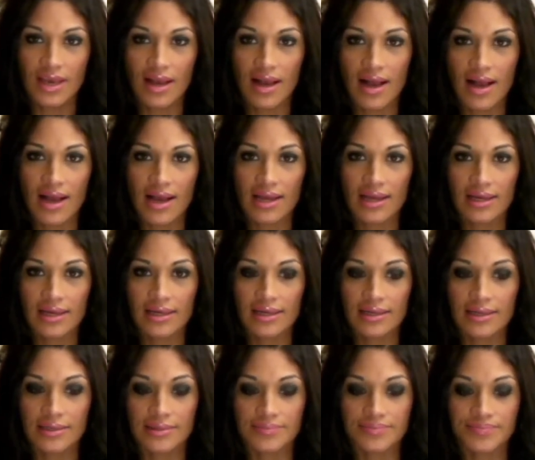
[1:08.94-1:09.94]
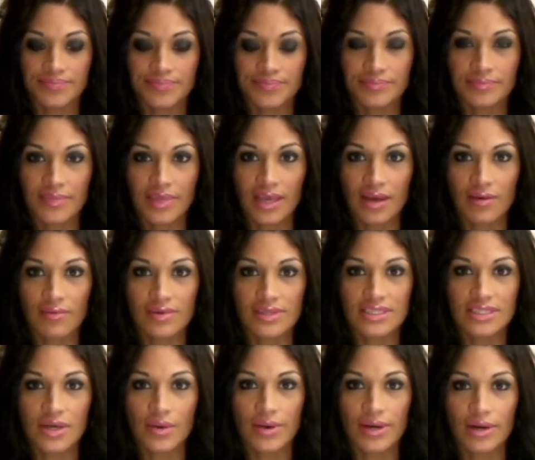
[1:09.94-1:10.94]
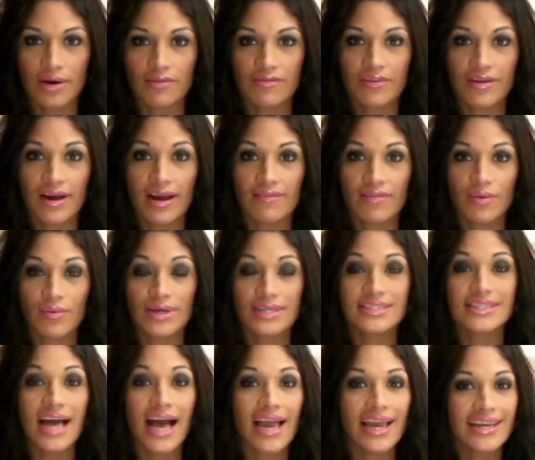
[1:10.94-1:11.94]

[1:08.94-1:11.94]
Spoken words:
I was going over everyone's